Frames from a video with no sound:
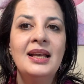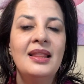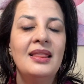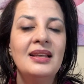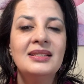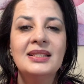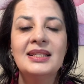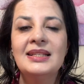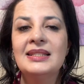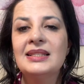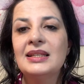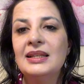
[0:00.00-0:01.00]
This
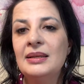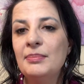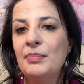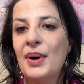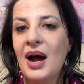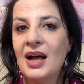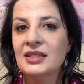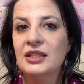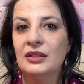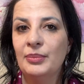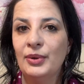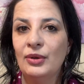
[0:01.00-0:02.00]
is
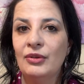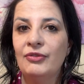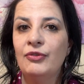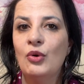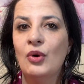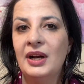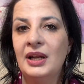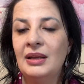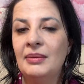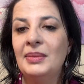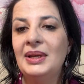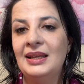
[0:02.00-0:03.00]
impossible for
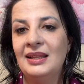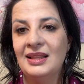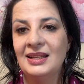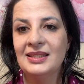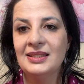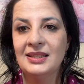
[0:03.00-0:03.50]
him in this